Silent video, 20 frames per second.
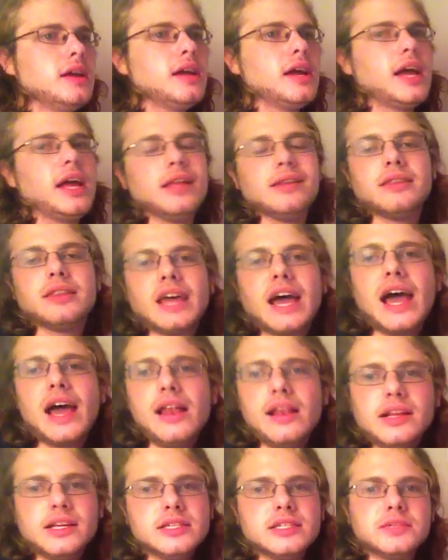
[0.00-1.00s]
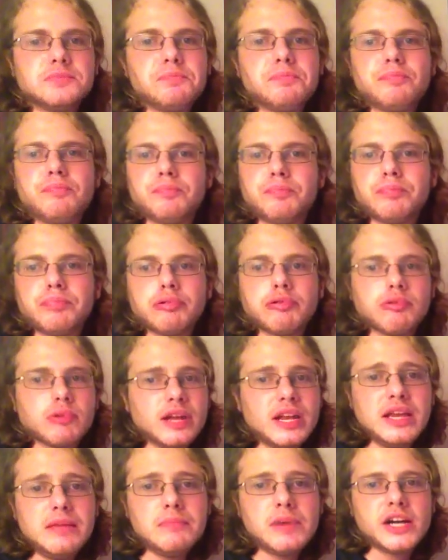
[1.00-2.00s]
And that is
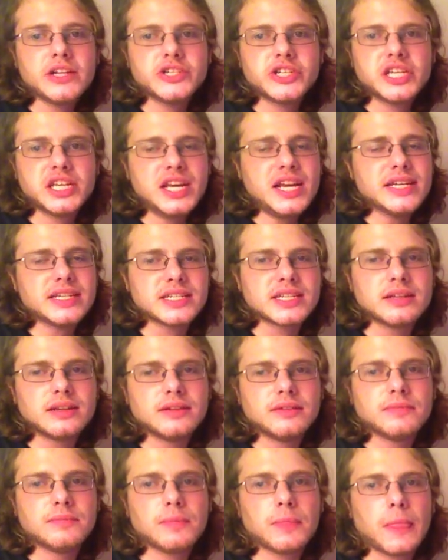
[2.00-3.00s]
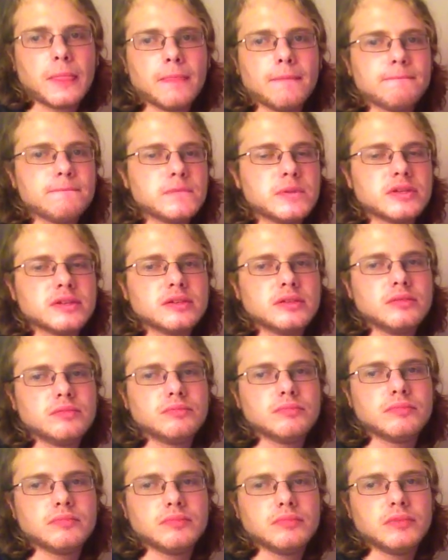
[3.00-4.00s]
pretty much it.
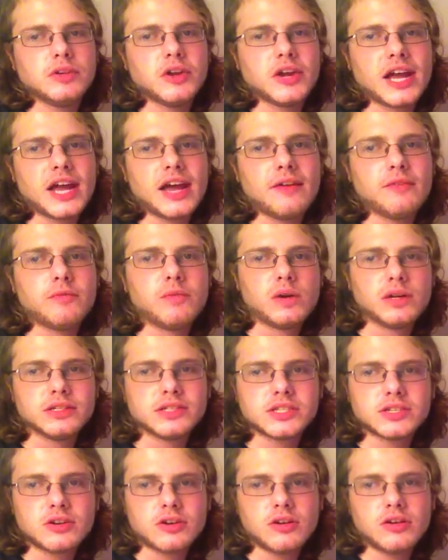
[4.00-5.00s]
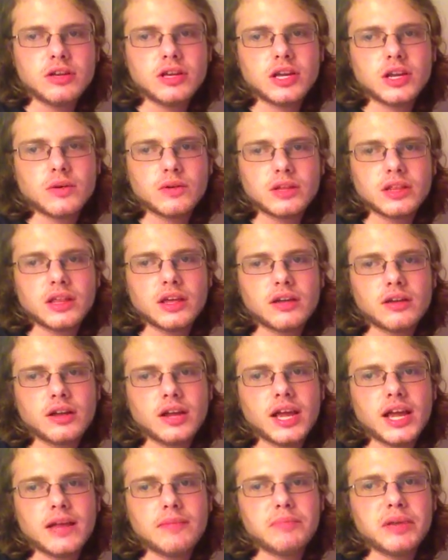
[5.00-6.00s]
You have one song, you go into the other,
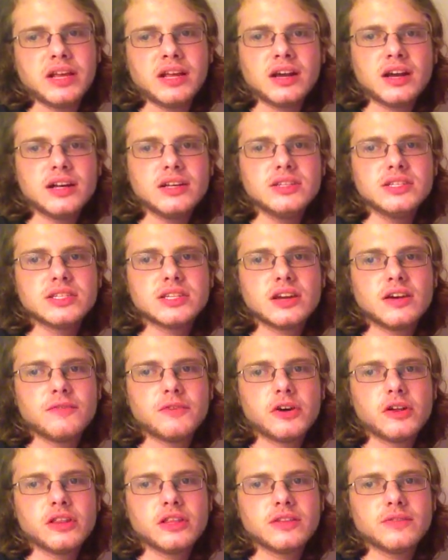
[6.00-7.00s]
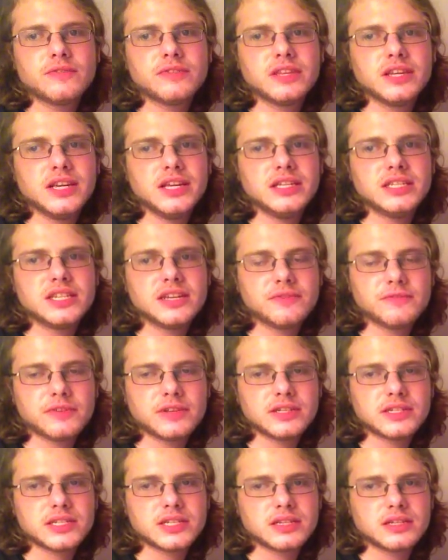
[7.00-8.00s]
and because of all the
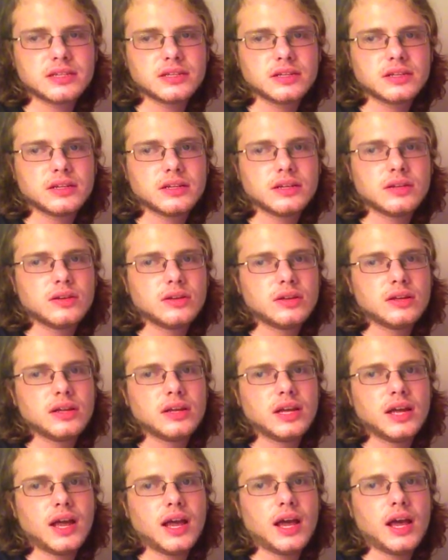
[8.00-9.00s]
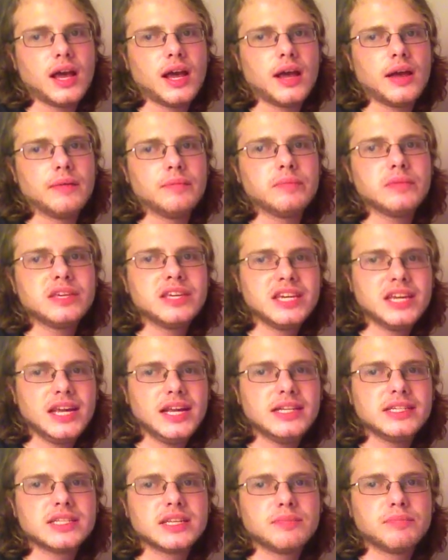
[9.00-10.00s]
different
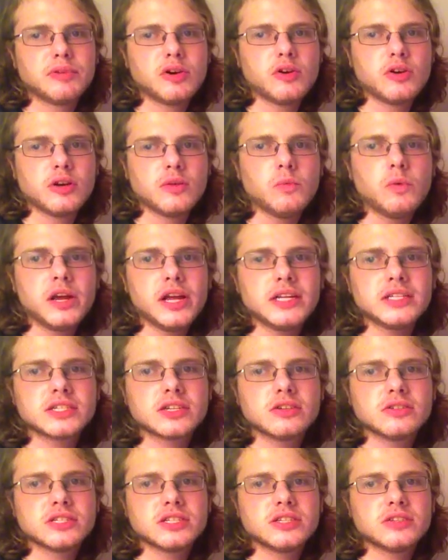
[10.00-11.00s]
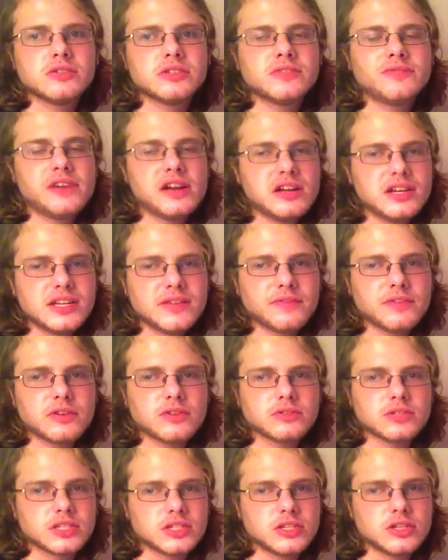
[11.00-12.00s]
keys that Broken Wings goes into, it's very
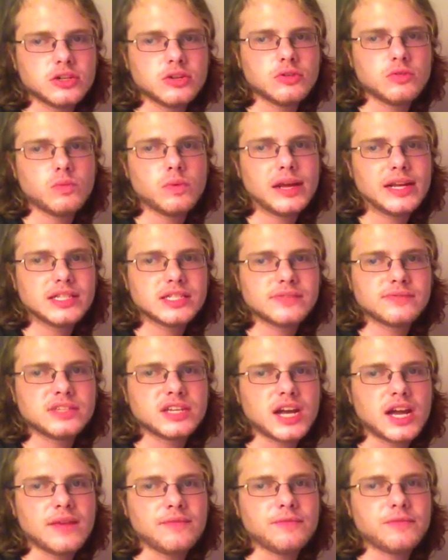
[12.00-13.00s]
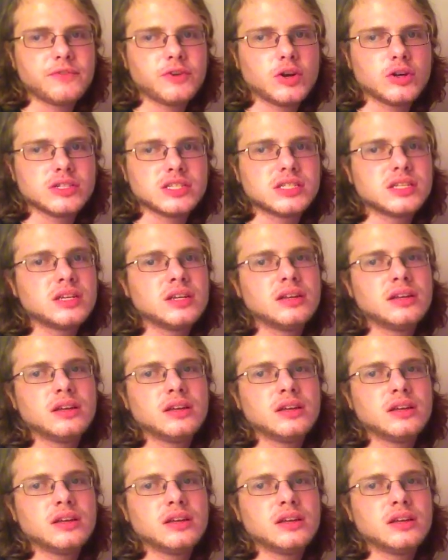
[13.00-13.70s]
difficult to do Wings of Time first